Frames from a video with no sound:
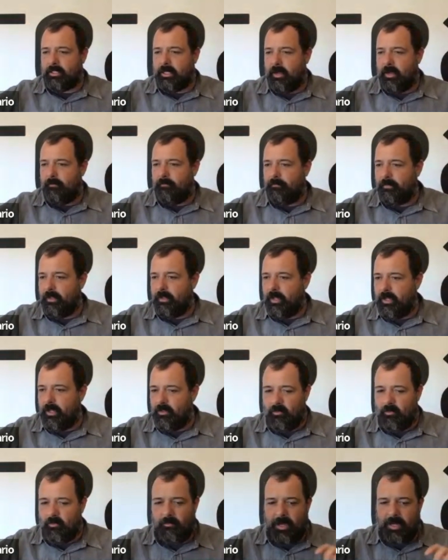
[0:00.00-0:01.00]
cup and
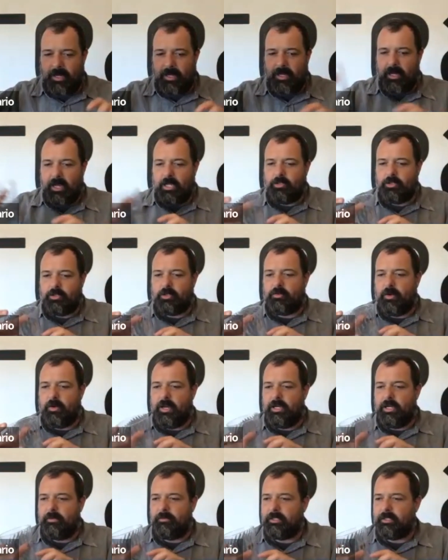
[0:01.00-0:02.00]
the remaining 100
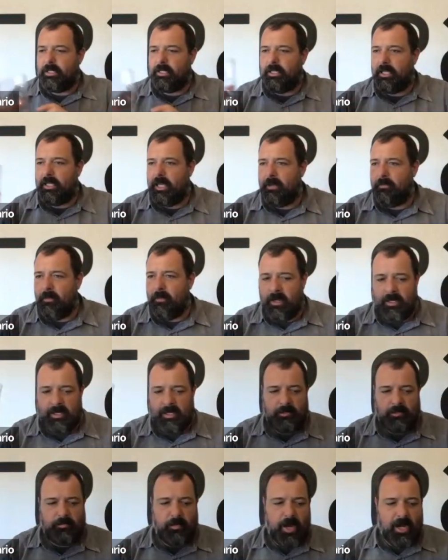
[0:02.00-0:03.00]
grand he was going to keep in
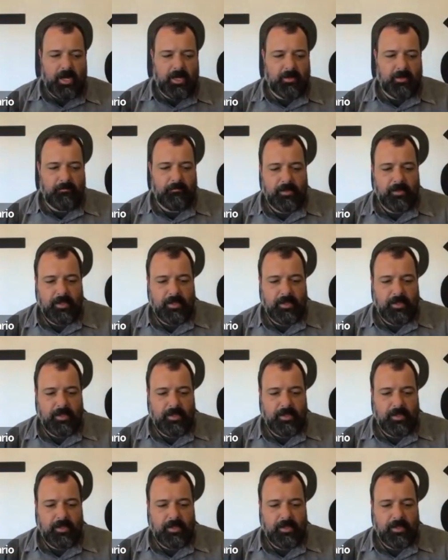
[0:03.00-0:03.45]
his pocket